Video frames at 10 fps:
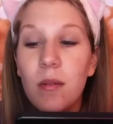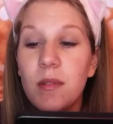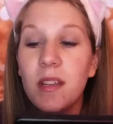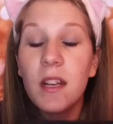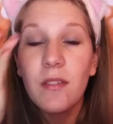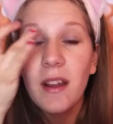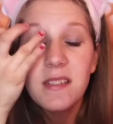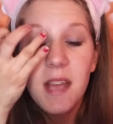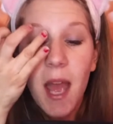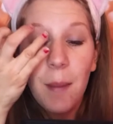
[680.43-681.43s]
See if I
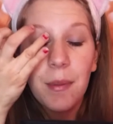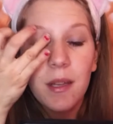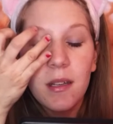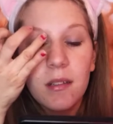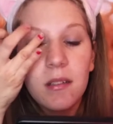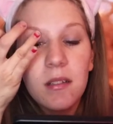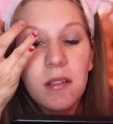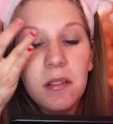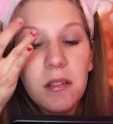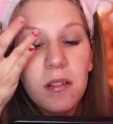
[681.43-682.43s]
tap it,
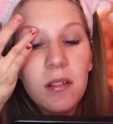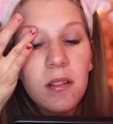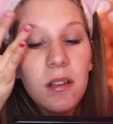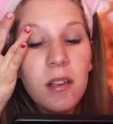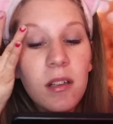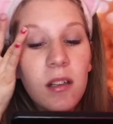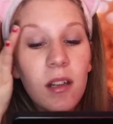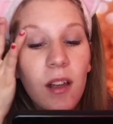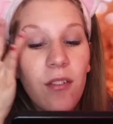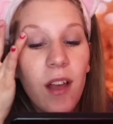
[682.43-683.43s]

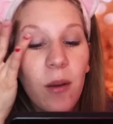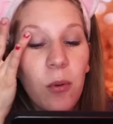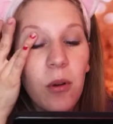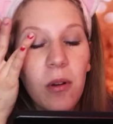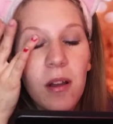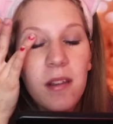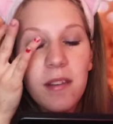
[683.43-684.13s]
if that will